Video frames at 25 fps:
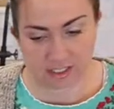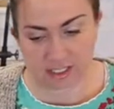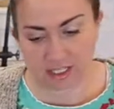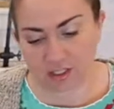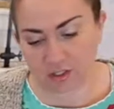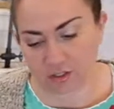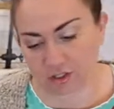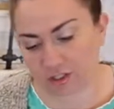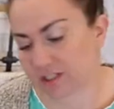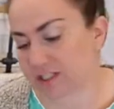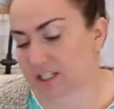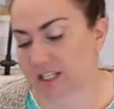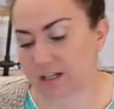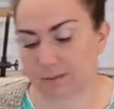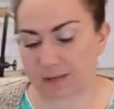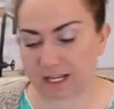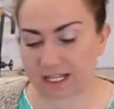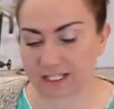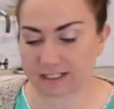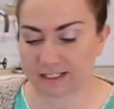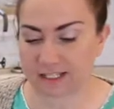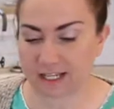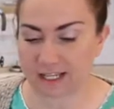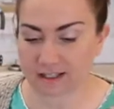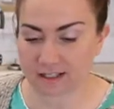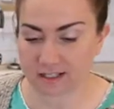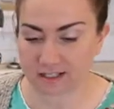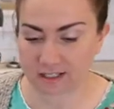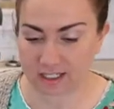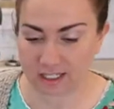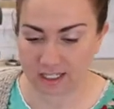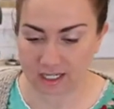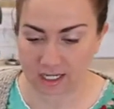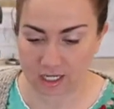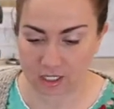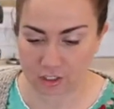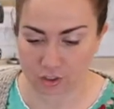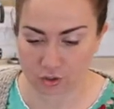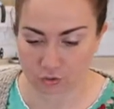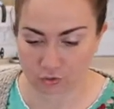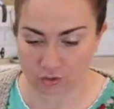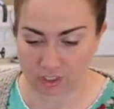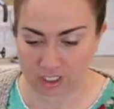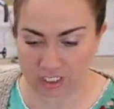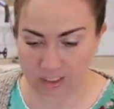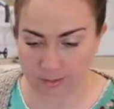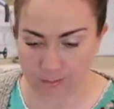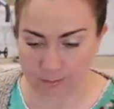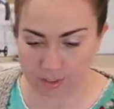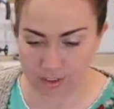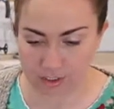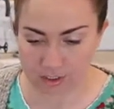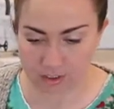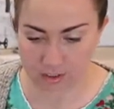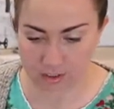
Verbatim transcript: sealer, it's gonna make stenciling a dream